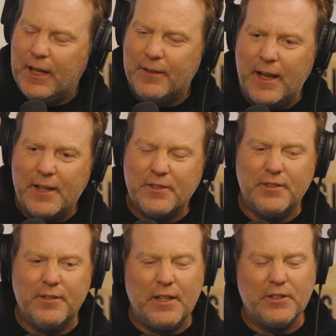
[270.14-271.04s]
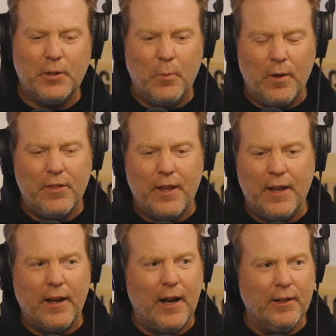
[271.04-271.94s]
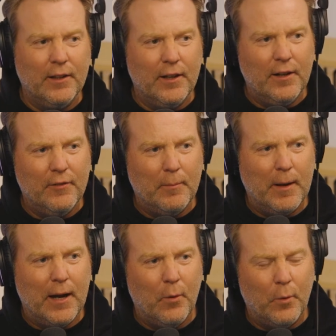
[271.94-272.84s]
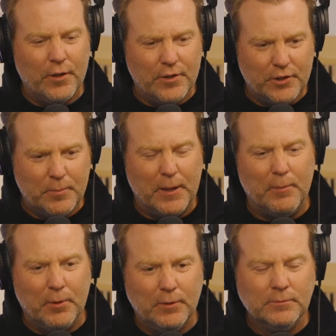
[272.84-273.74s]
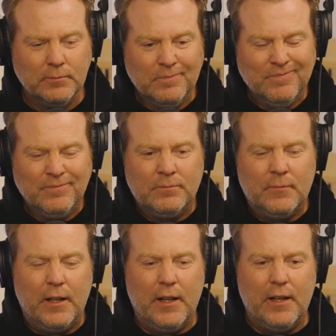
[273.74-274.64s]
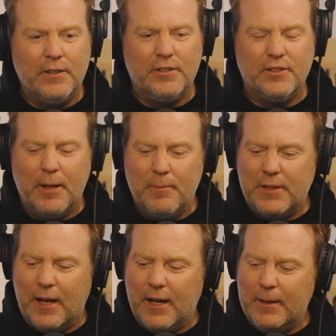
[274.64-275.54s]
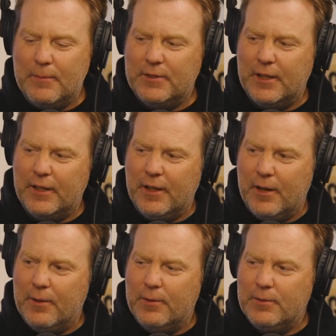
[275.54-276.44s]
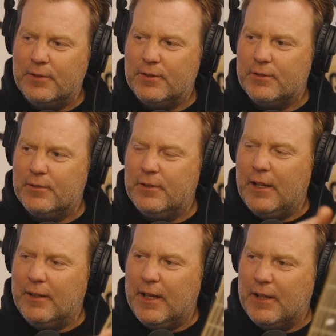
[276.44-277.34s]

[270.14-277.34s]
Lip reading: and that's the one thing I love about We're Just People is sometimes it goes and